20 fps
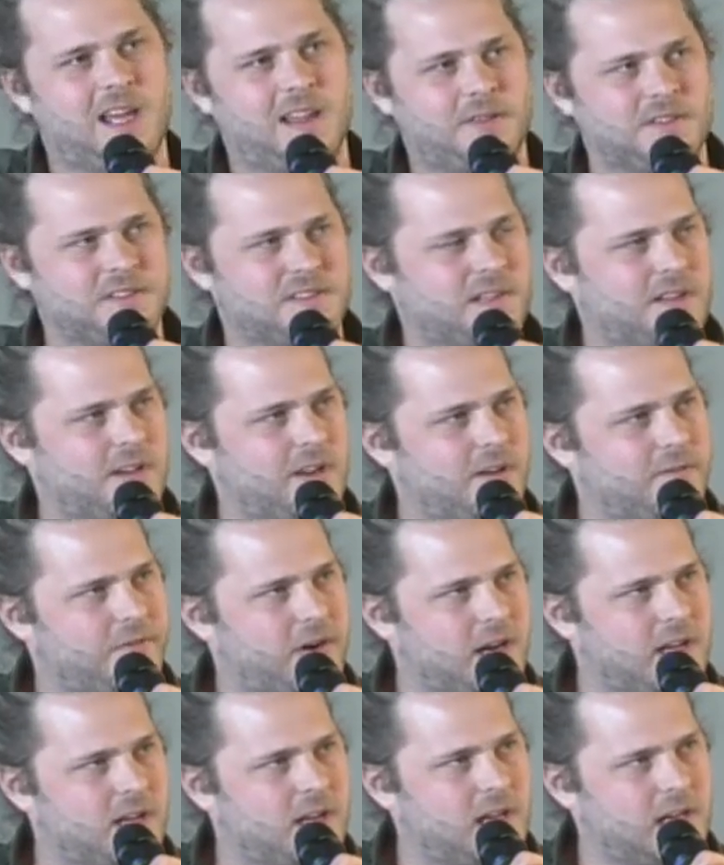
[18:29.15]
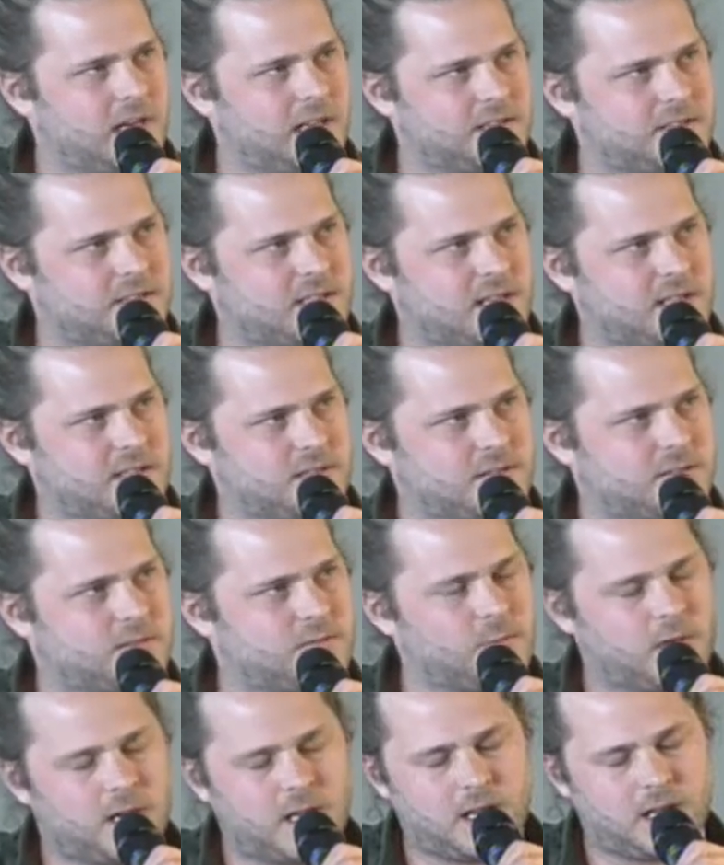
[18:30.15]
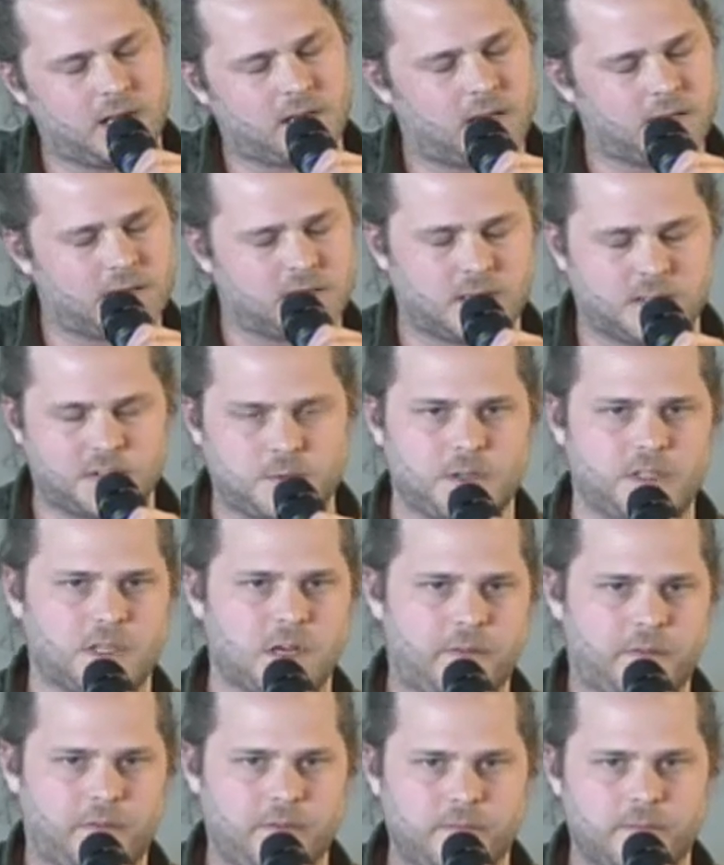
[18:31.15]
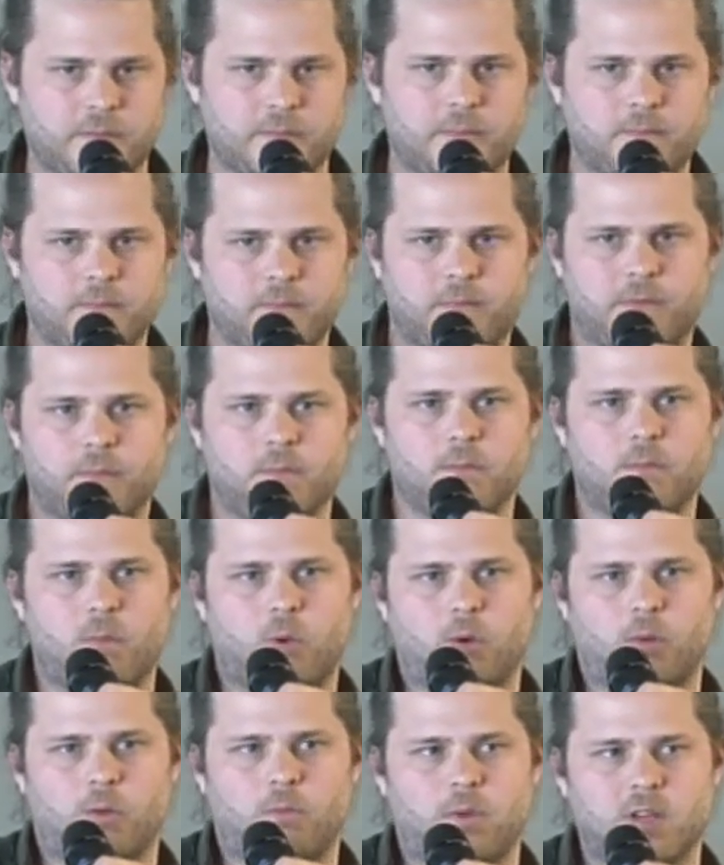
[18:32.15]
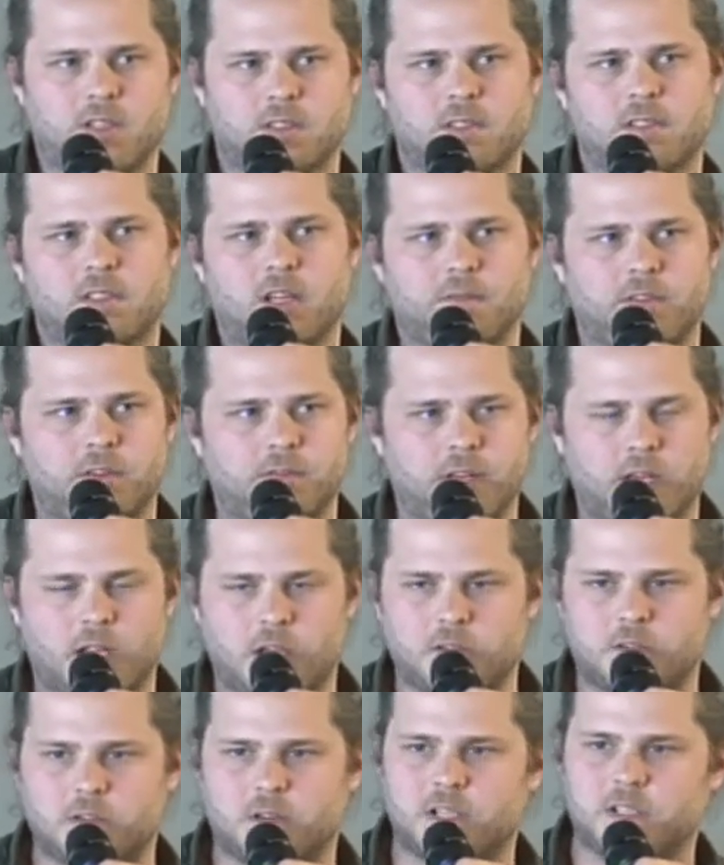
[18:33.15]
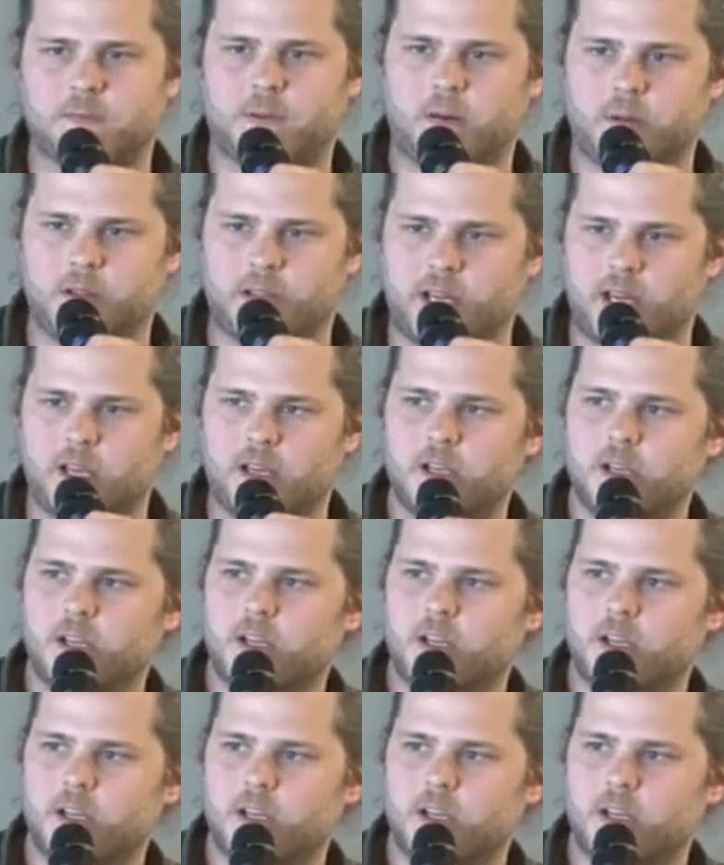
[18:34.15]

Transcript: that was a very early stage when I switched over from more written stuff to video to try and experiment there.